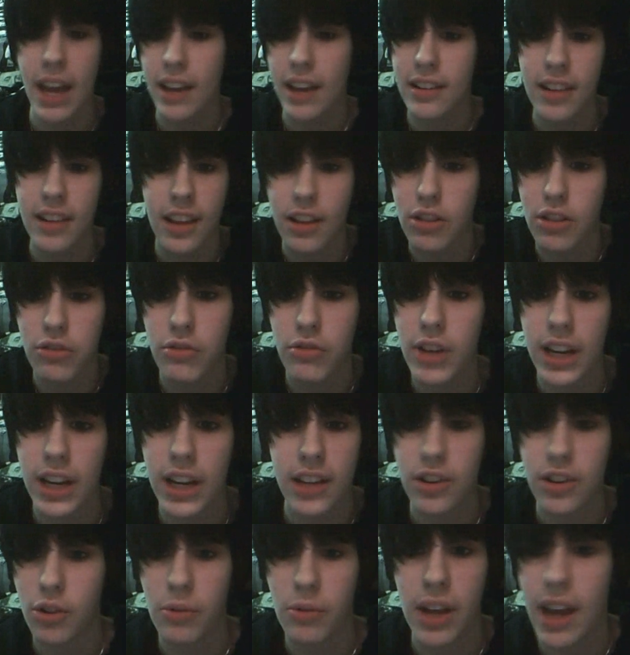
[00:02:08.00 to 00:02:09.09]
has like three,
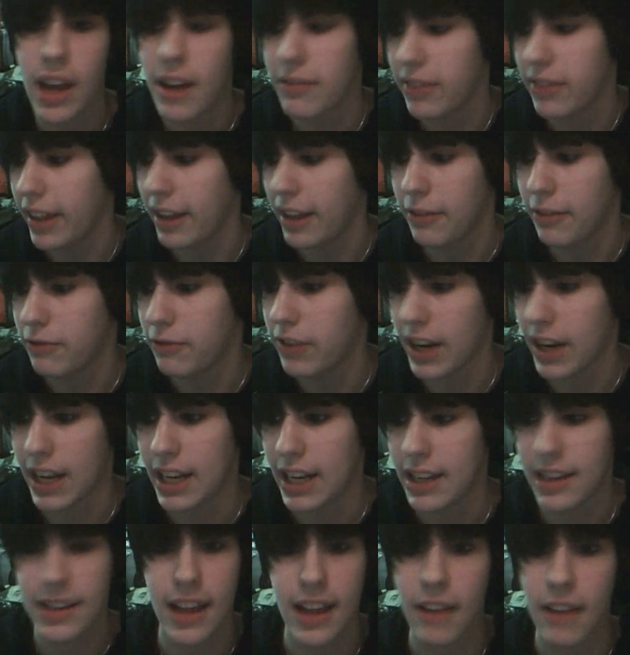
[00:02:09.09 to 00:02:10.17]
so we have like
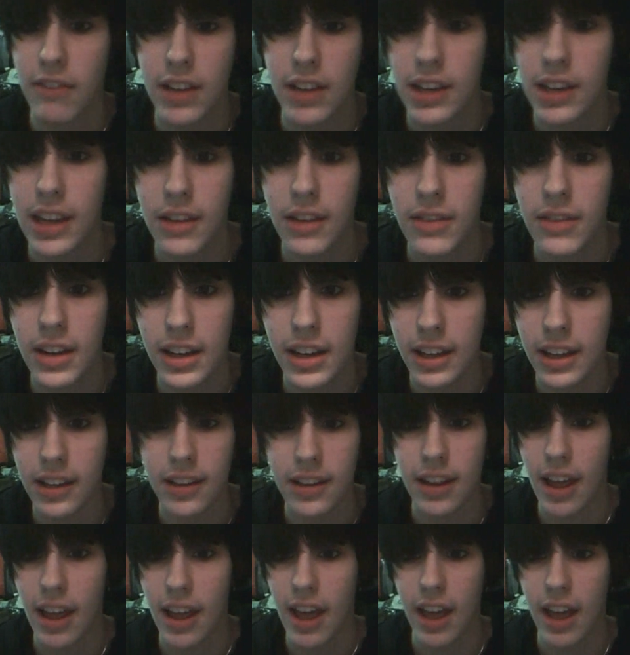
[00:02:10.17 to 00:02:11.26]
freaking seven
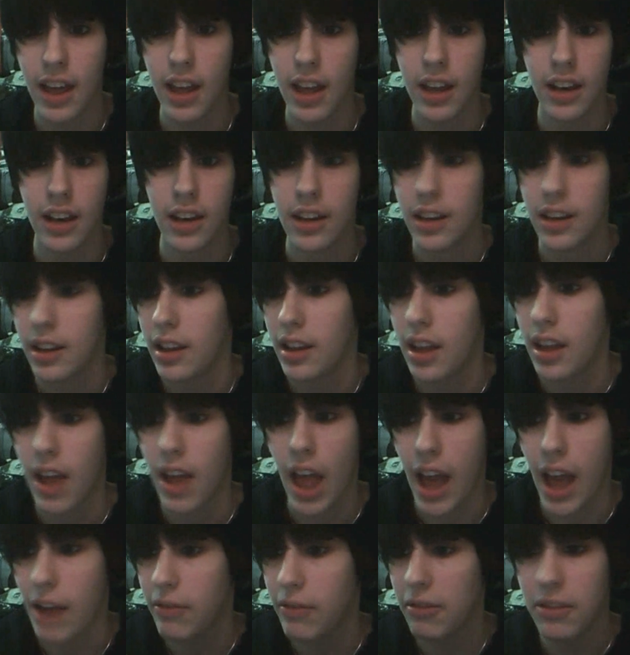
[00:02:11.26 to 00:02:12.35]
DVDs, and
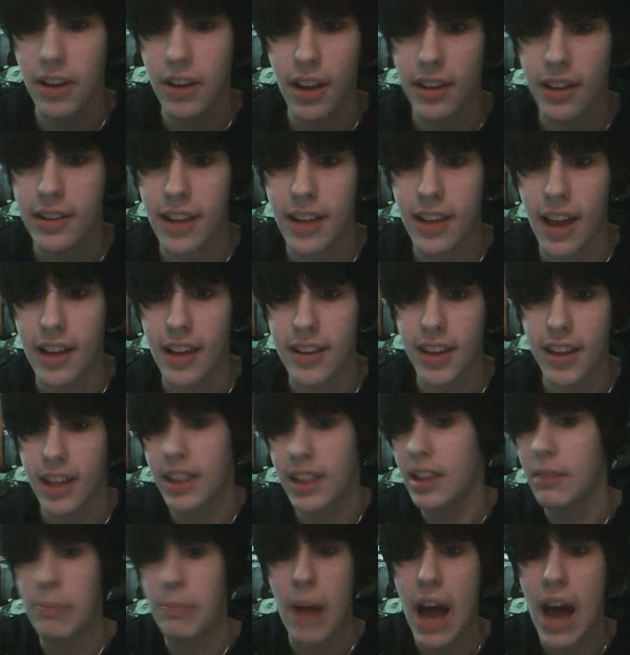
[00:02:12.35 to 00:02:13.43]
everyone else has like
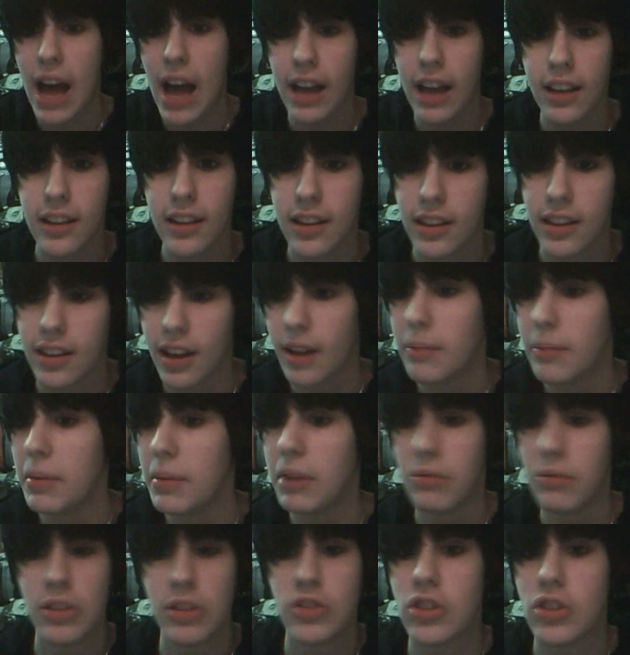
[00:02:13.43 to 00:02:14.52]
these piles of them,
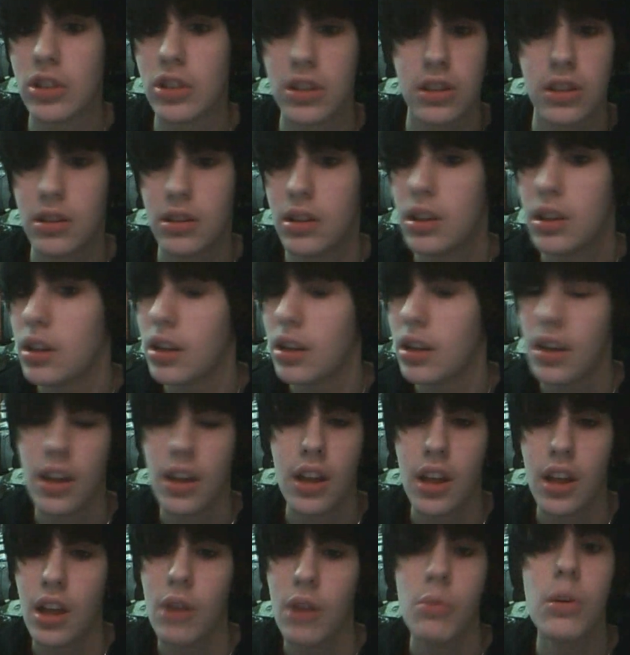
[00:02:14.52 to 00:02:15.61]
and we just
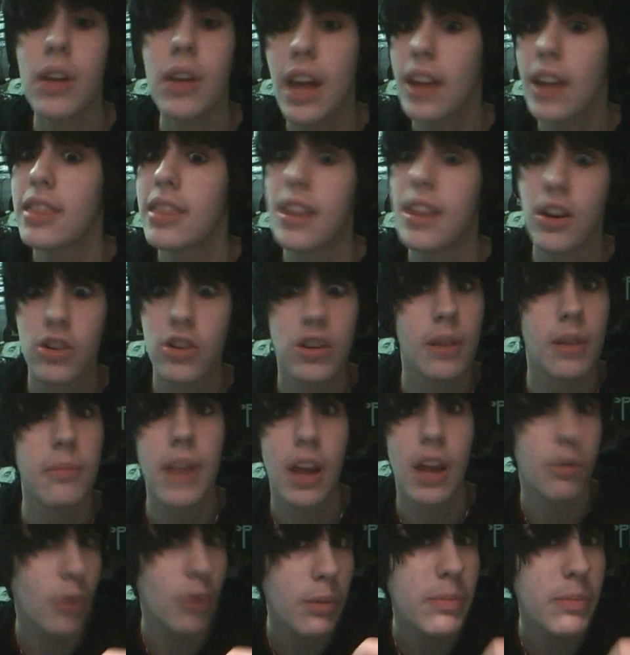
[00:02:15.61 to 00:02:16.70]
We'll get there
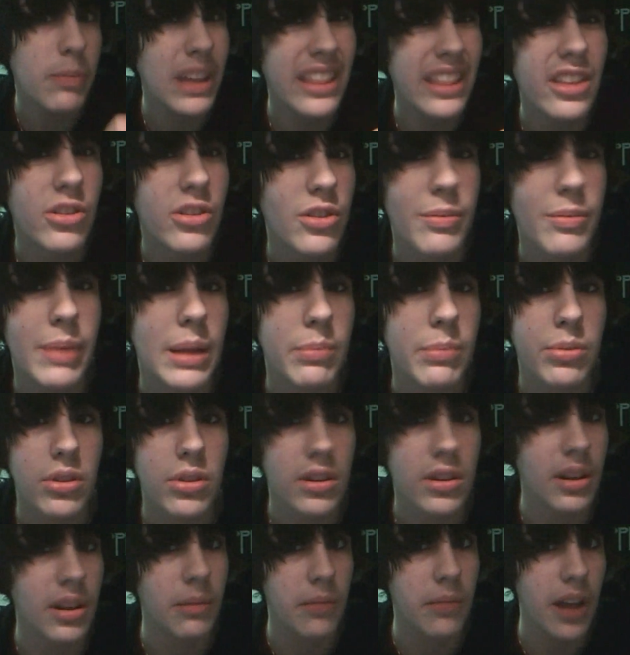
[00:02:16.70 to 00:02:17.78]
someday. We'll be those people
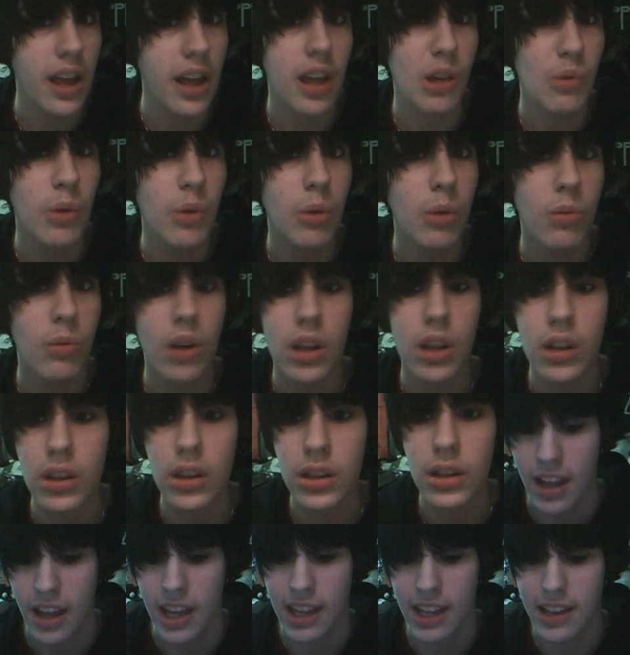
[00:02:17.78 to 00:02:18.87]
someday. We will.
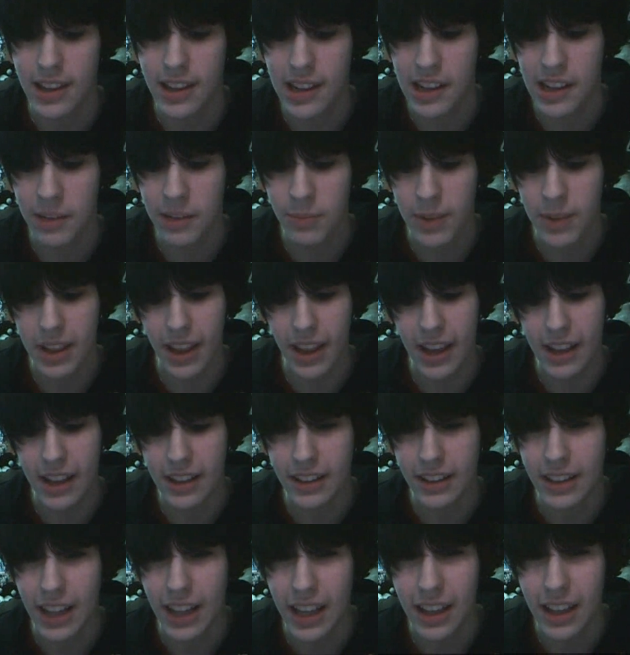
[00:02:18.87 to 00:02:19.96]
It seems like
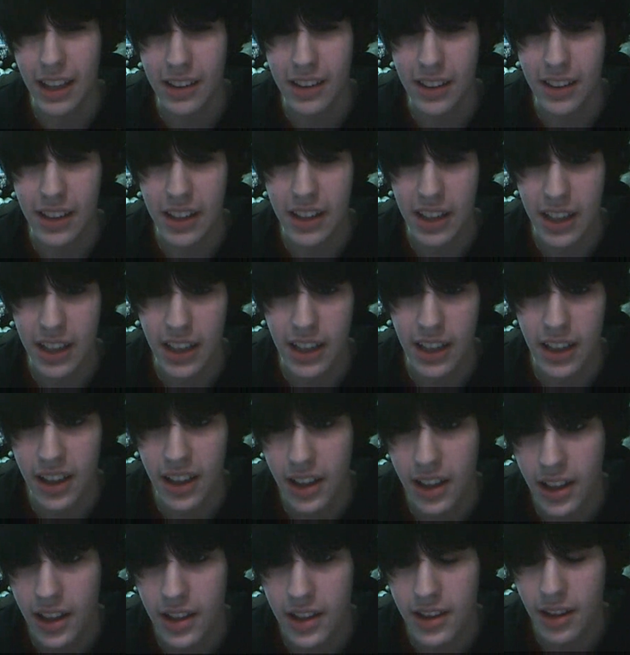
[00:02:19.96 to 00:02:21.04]
lately
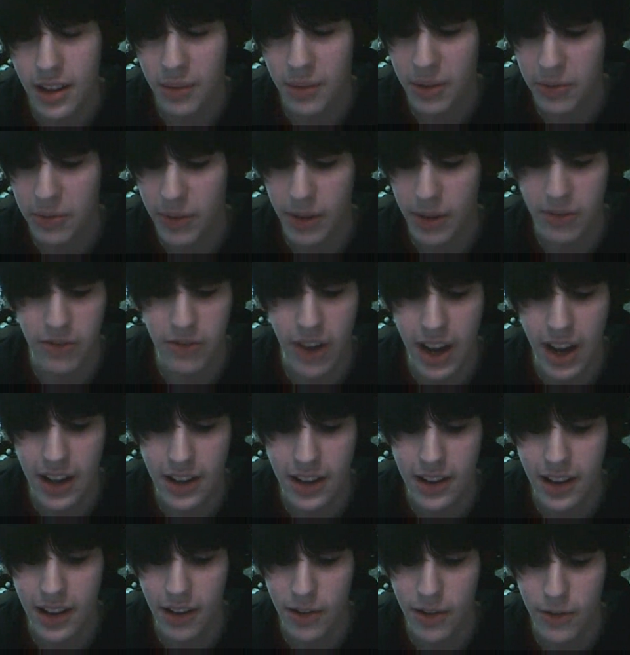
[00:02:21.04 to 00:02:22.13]
some of my
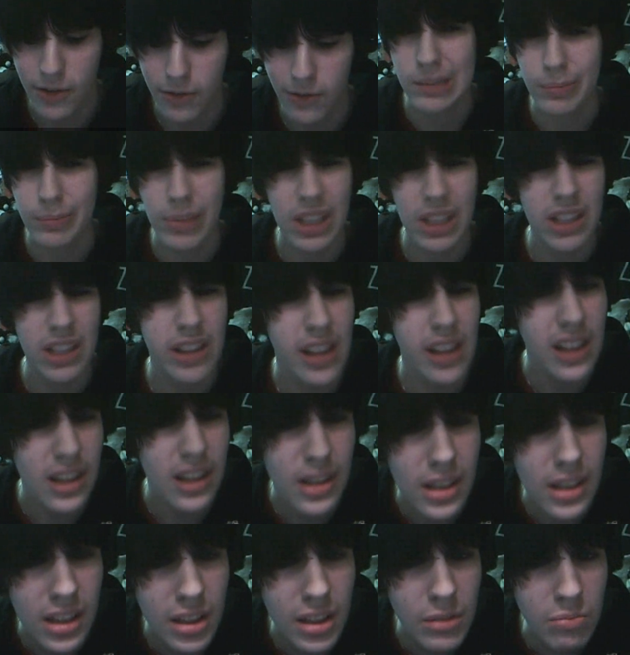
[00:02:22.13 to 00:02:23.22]
friends have been
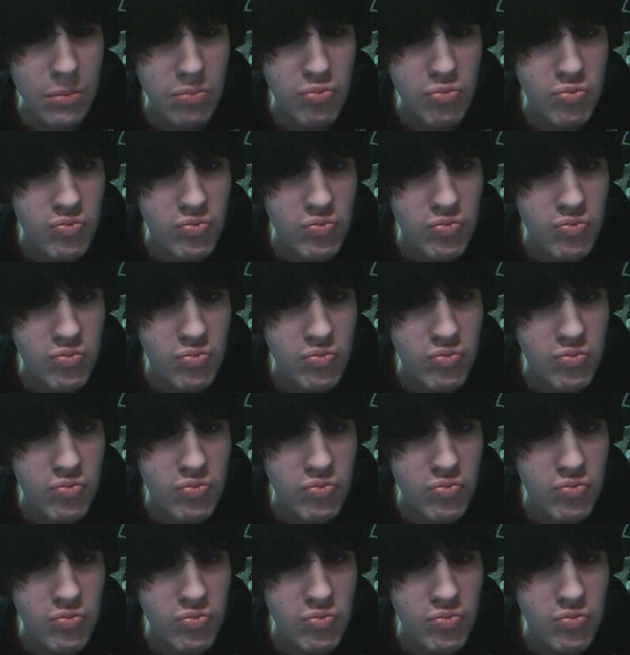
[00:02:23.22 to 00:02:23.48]
distant.